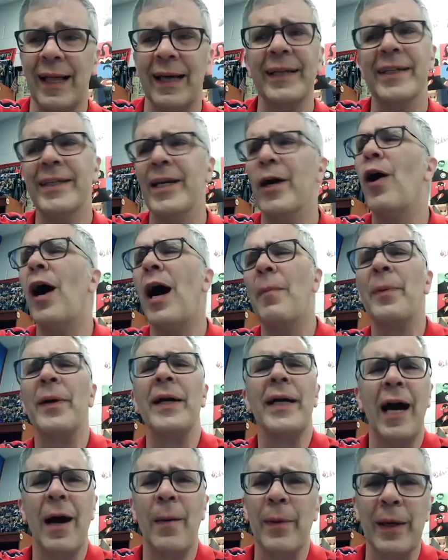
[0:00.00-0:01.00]
like, you know, up
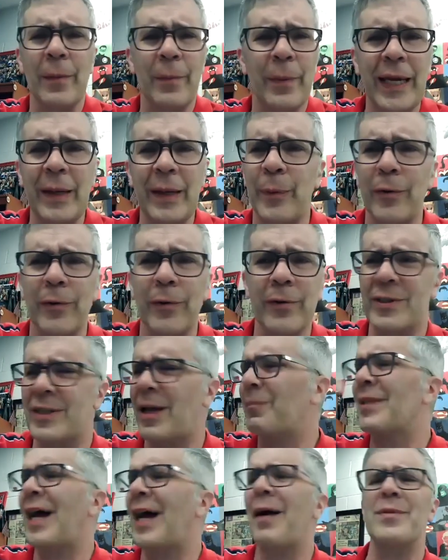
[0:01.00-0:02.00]
and coming people,
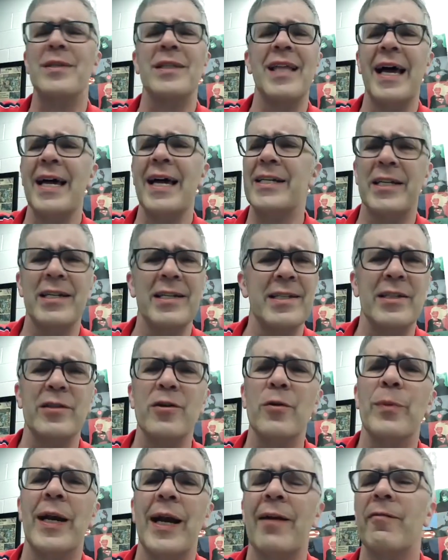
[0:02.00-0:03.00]
sometimes legends, a
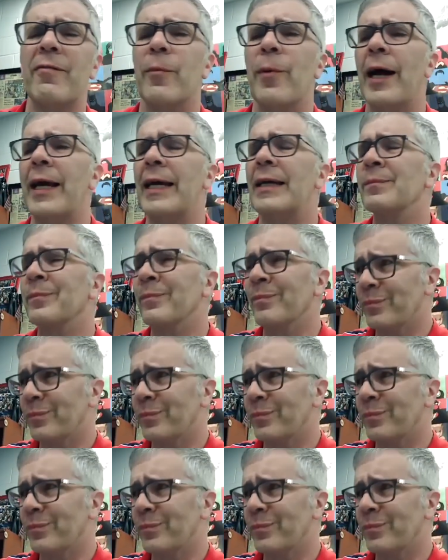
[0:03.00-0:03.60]
little bit of everybody.